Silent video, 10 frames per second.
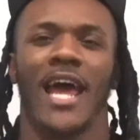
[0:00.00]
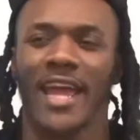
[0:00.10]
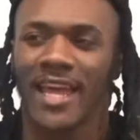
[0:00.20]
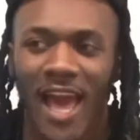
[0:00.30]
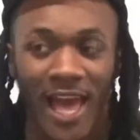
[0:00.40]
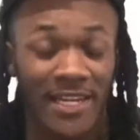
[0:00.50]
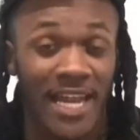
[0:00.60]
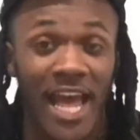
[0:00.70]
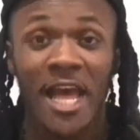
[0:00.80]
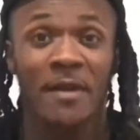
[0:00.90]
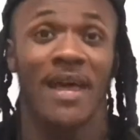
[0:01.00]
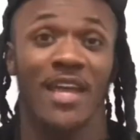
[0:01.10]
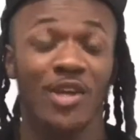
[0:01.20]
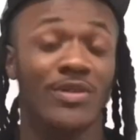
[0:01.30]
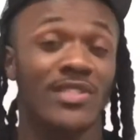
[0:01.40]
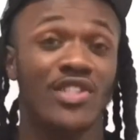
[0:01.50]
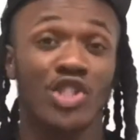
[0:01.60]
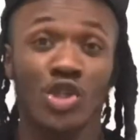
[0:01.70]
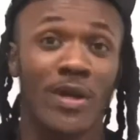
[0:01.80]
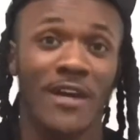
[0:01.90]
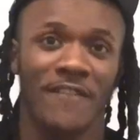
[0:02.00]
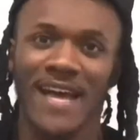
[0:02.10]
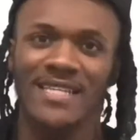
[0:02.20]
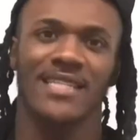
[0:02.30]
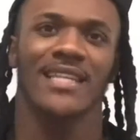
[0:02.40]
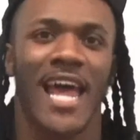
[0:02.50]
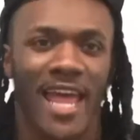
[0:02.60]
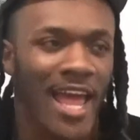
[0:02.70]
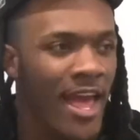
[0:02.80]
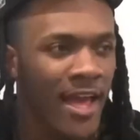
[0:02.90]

Like, goddamn, like you was too invested. Like,